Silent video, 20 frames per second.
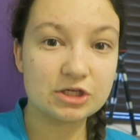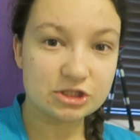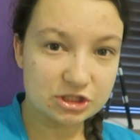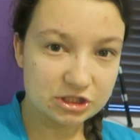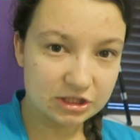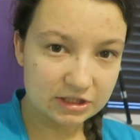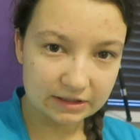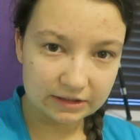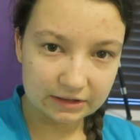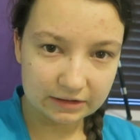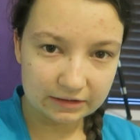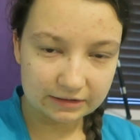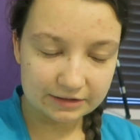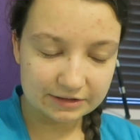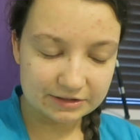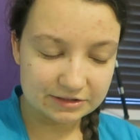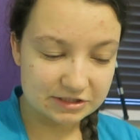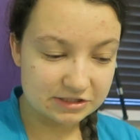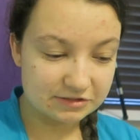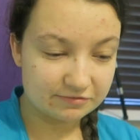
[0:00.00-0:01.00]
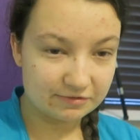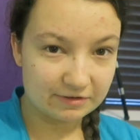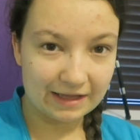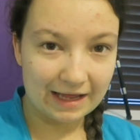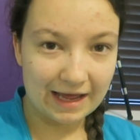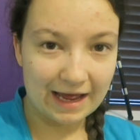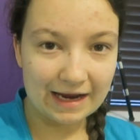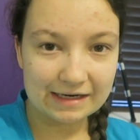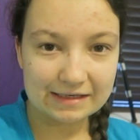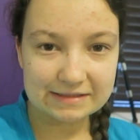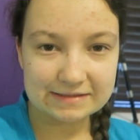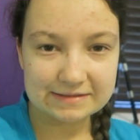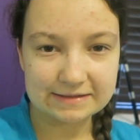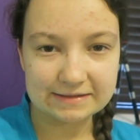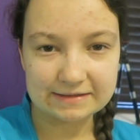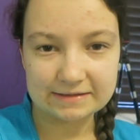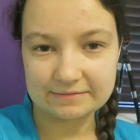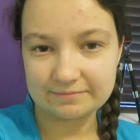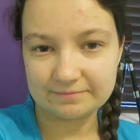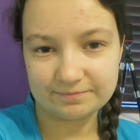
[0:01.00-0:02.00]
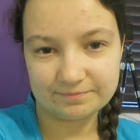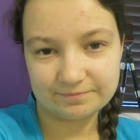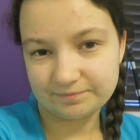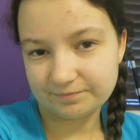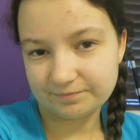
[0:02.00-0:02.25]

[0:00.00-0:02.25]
chill and just relax and